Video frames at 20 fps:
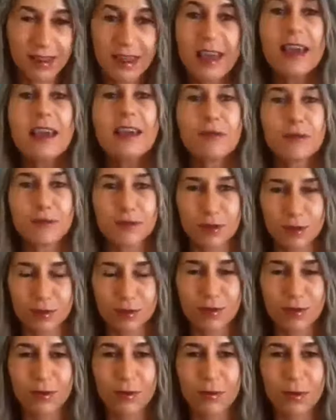give
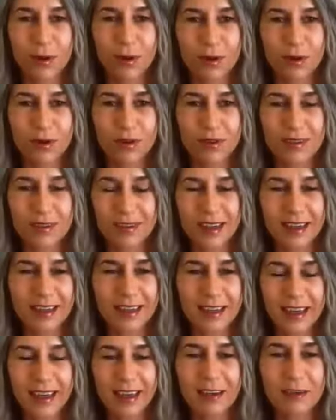to the world
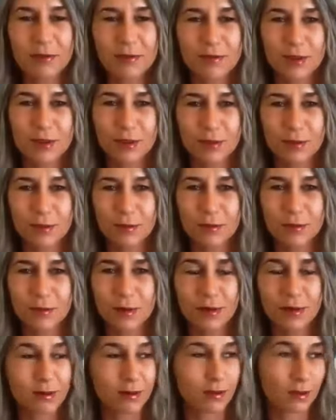and give
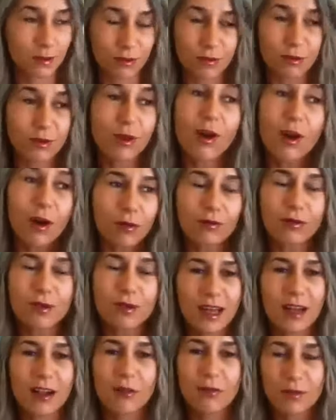to your own
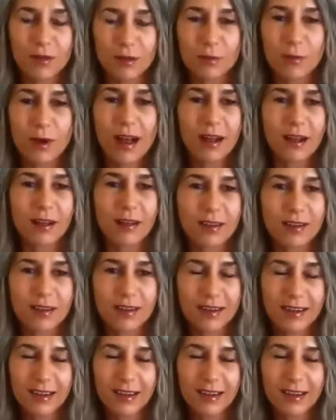self as well.